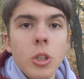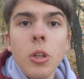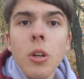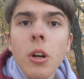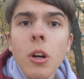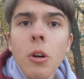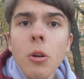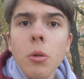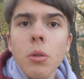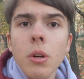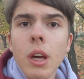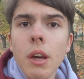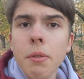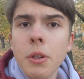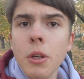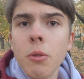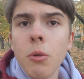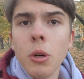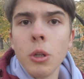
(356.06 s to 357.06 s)
You know,
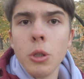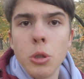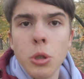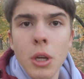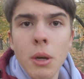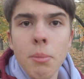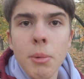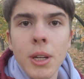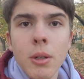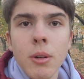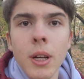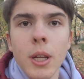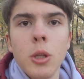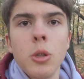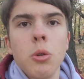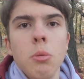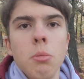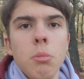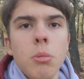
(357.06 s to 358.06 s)
if you want to
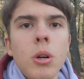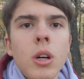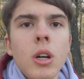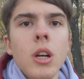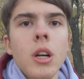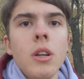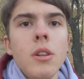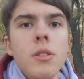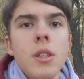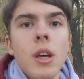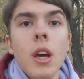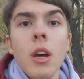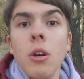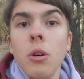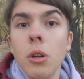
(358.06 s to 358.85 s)
immigrate to Mars,